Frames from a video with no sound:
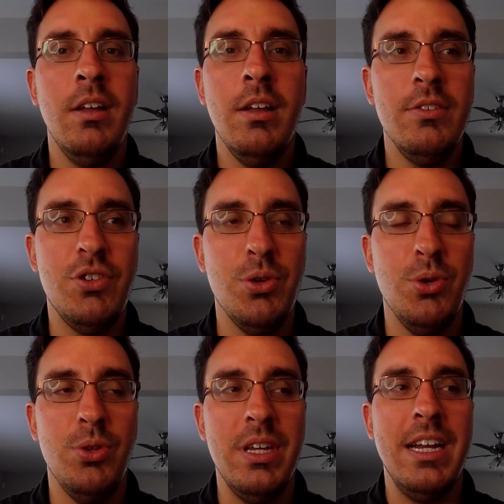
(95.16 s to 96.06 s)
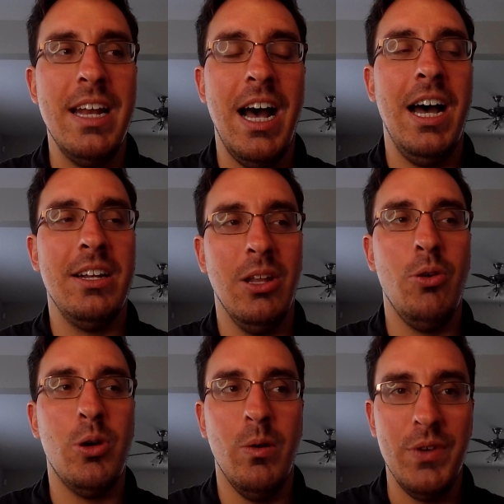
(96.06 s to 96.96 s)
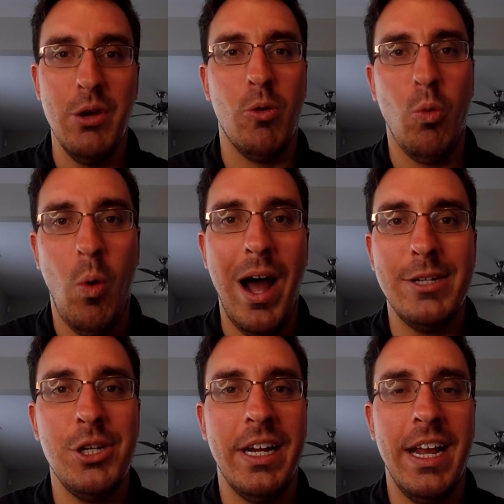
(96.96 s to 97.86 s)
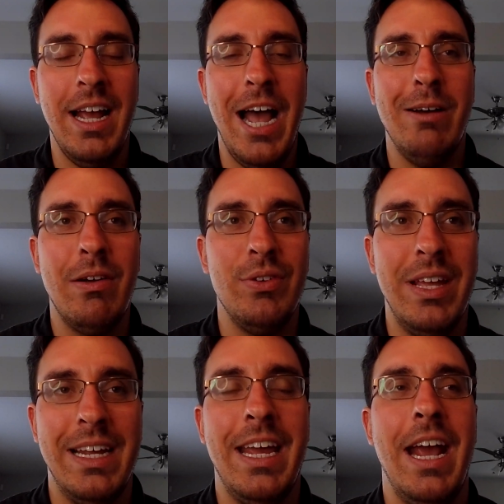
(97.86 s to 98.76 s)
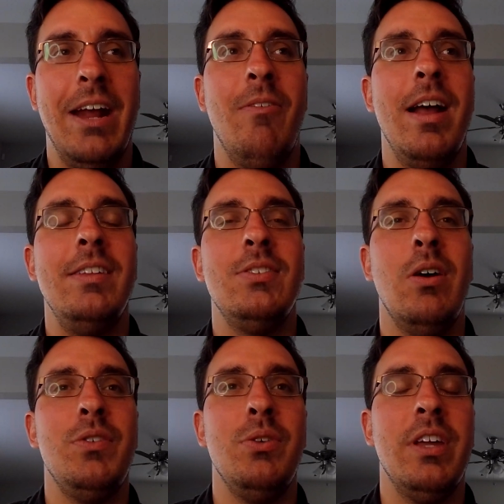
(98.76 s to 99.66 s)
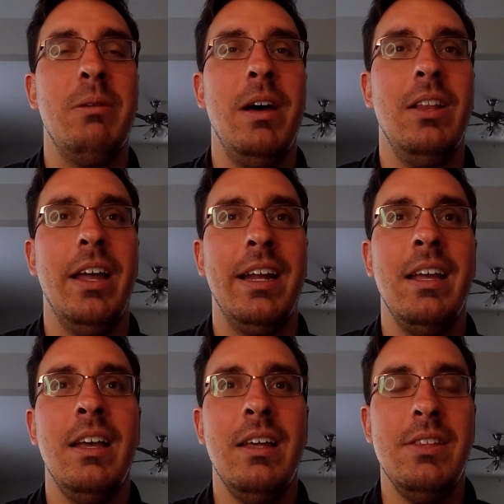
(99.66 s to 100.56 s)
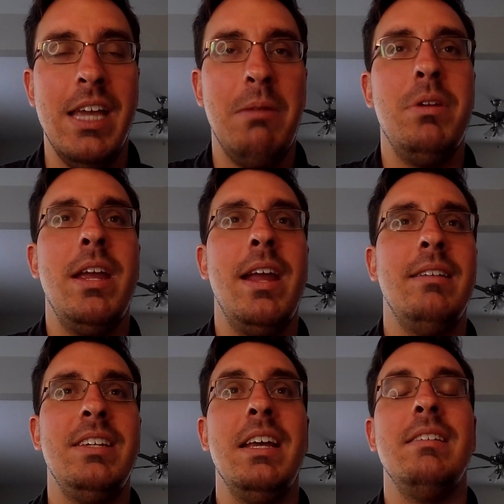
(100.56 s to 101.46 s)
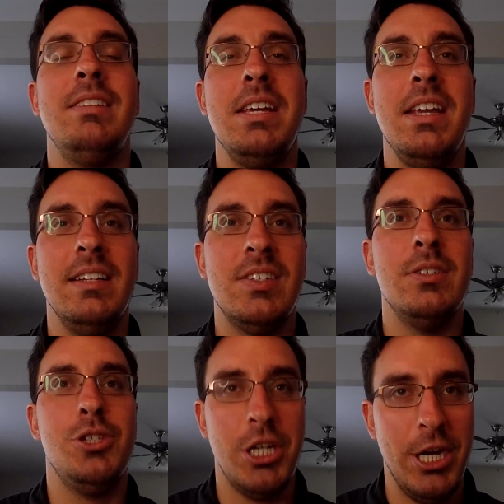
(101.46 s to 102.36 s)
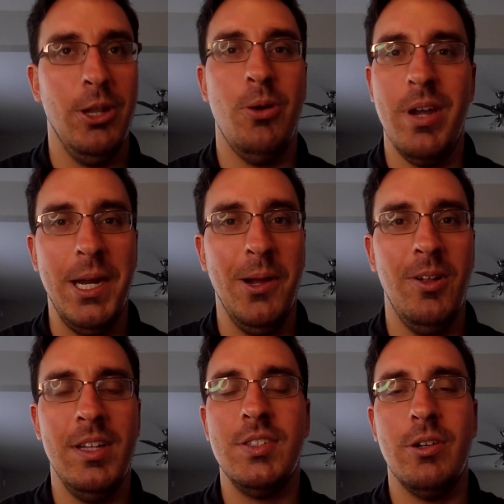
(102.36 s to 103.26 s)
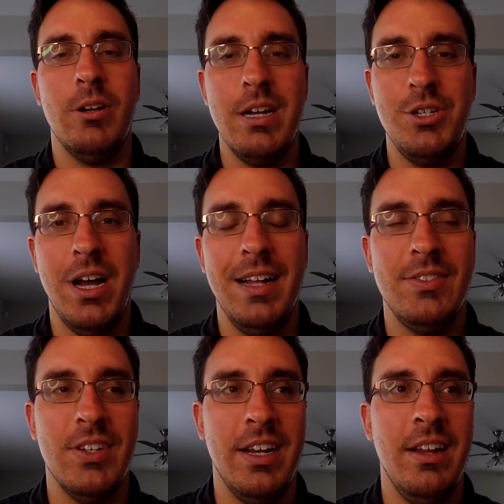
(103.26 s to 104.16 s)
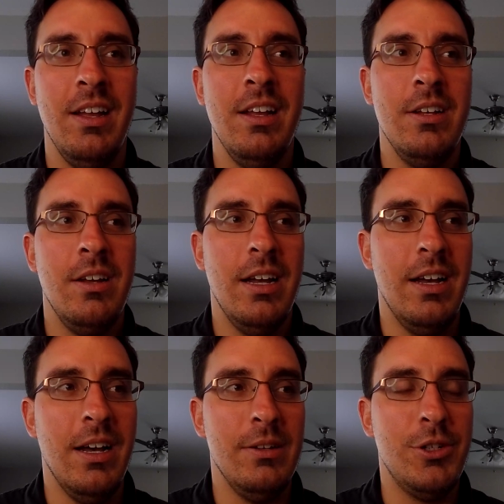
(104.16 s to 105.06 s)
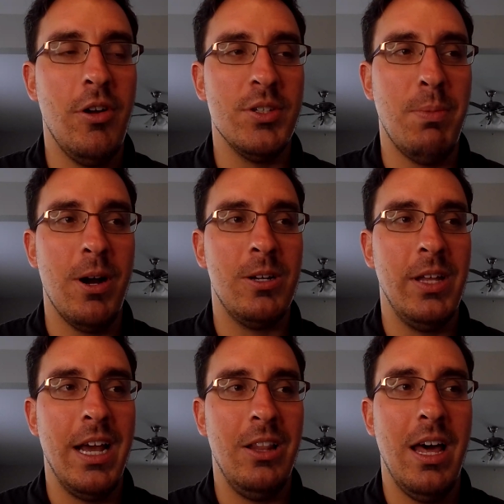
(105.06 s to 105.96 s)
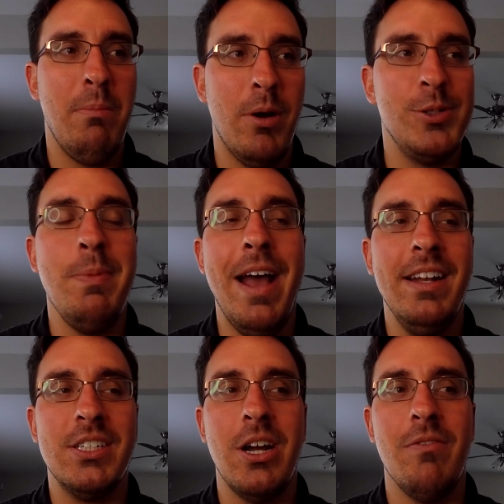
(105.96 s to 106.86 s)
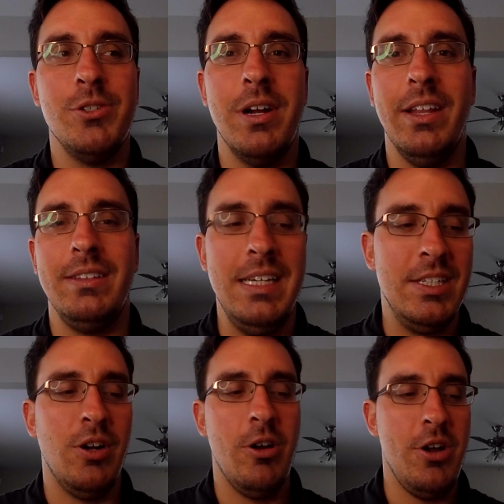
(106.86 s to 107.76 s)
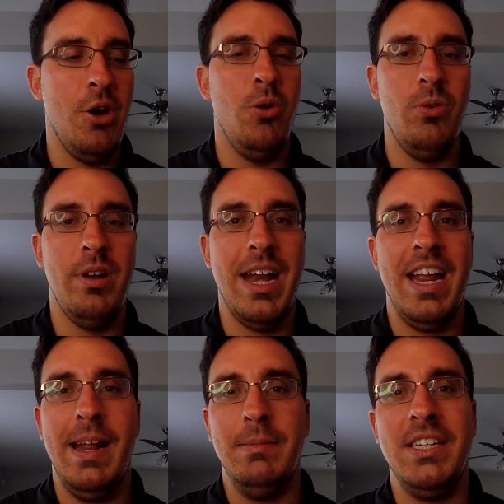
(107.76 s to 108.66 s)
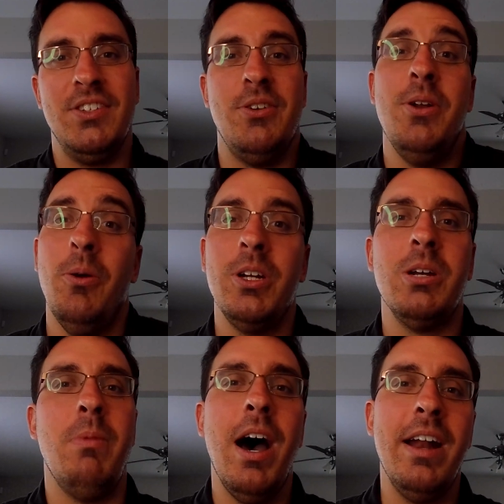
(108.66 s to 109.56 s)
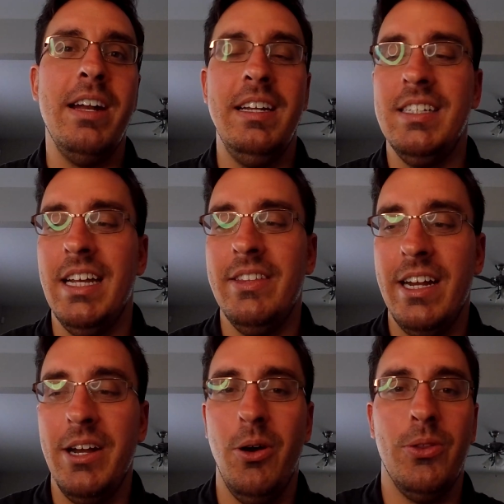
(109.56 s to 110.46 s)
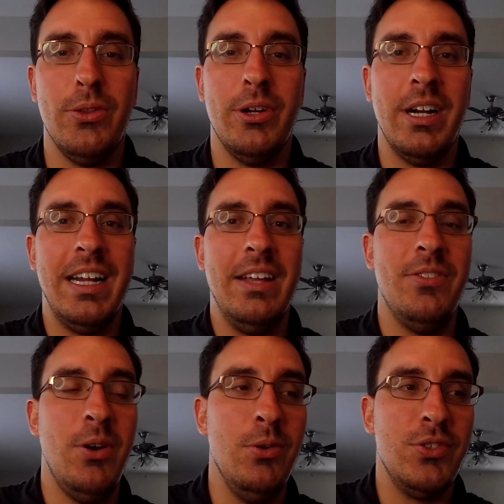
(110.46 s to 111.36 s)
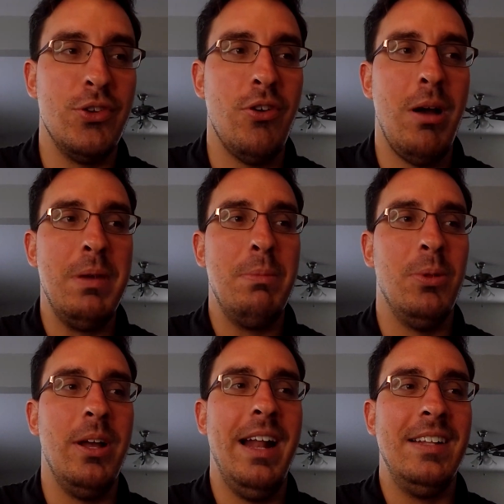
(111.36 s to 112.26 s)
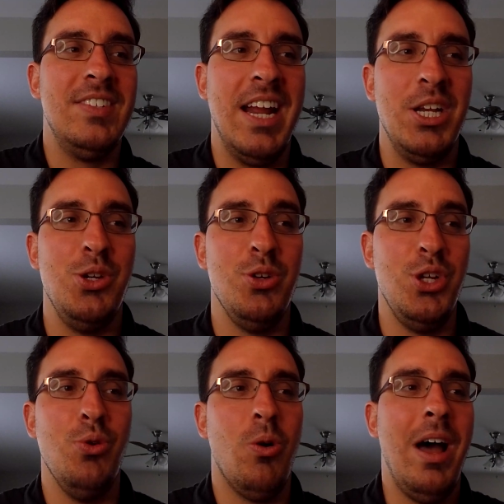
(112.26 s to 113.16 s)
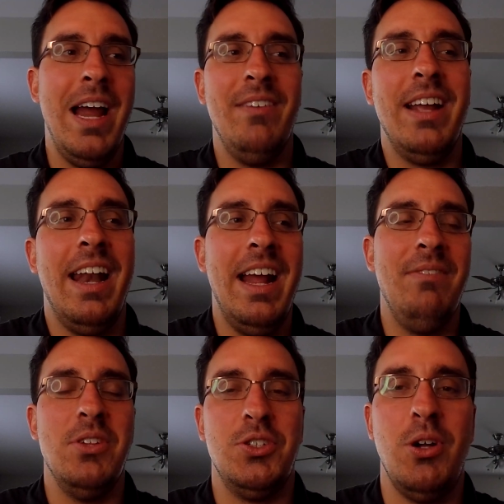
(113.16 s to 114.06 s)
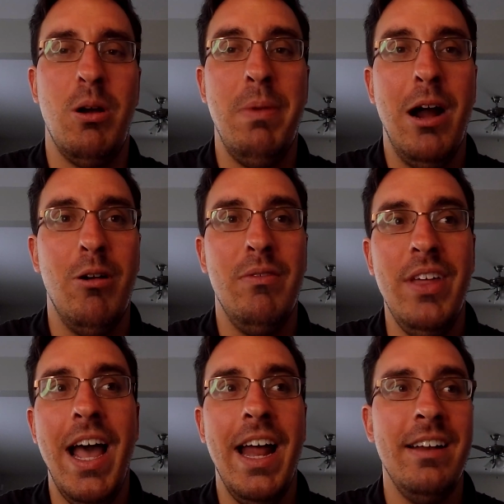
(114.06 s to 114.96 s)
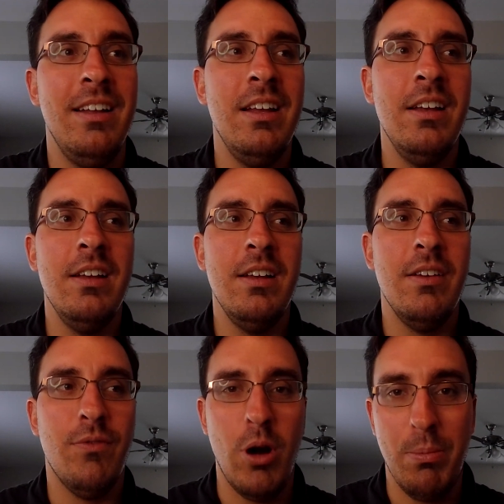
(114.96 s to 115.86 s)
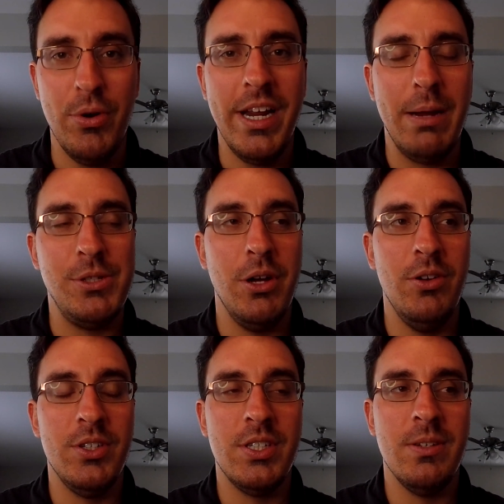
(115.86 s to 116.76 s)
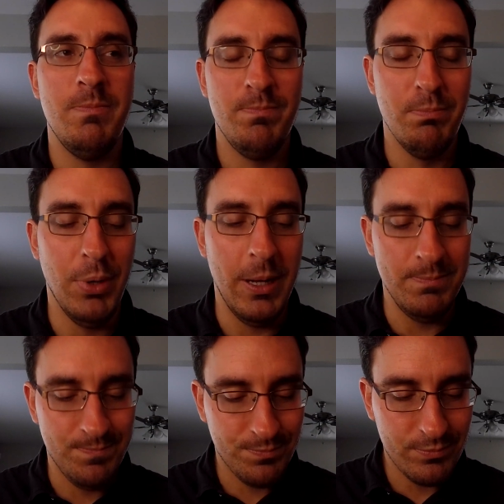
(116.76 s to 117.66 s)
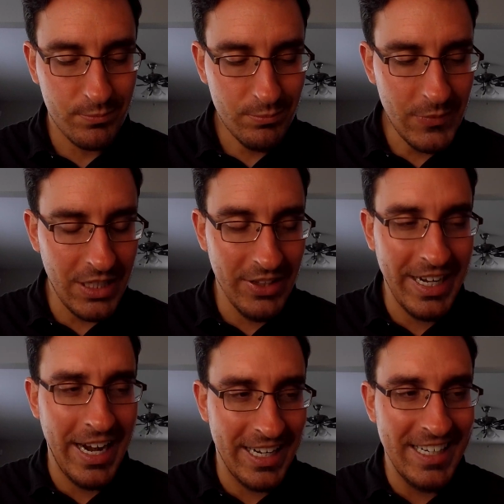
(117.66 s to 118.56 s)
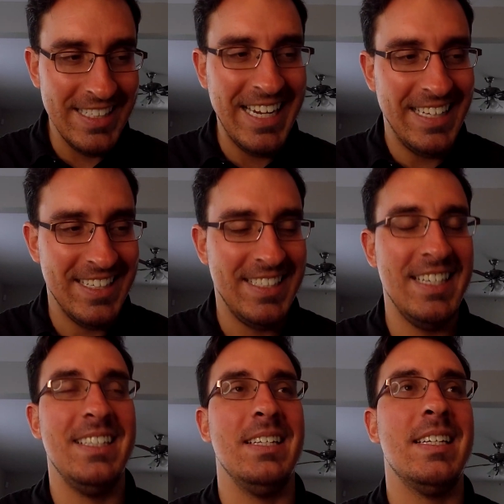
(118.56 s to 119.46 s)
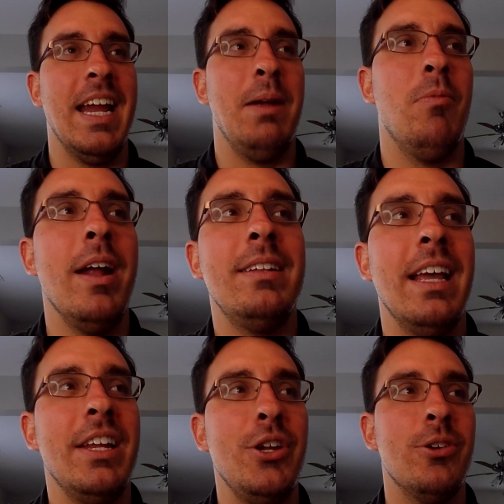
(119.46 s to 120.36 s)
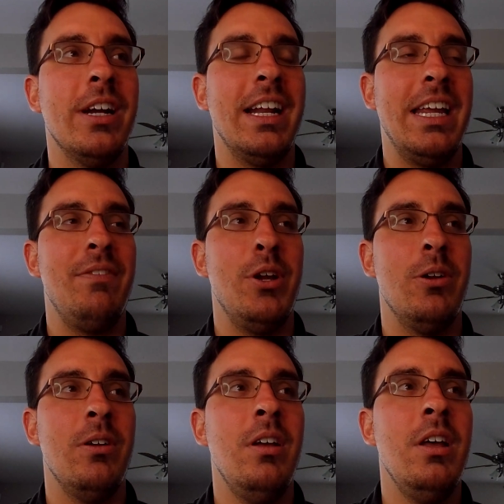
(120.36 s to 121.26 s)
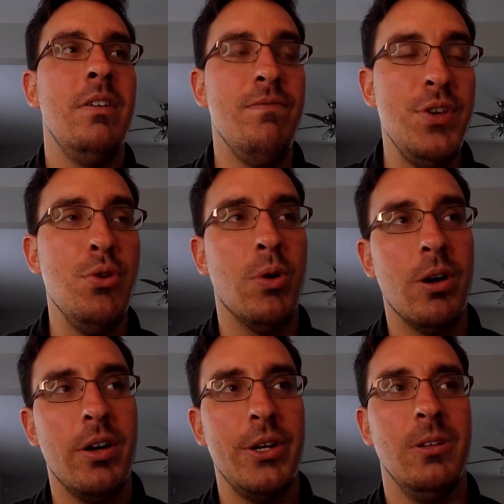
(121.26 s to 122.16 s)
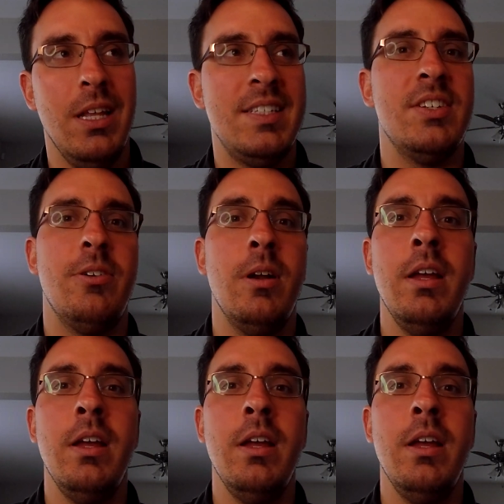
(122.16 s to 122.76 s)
to the non-local viewer watching it however they can, right? So if you think about like the NBA and TNT, it's Shaquille O'Neal, it's Ernie Johnson, Charles Barkley on a lot of March Madness coverage, right? Like, these are known names, these are known commodities, and they know that they're going to get those to draw people in. Not saying you or I have got to have the star power of that for our pregame shows, but the kind of consensus is the same, right? That you're going to give your viewer, your listener,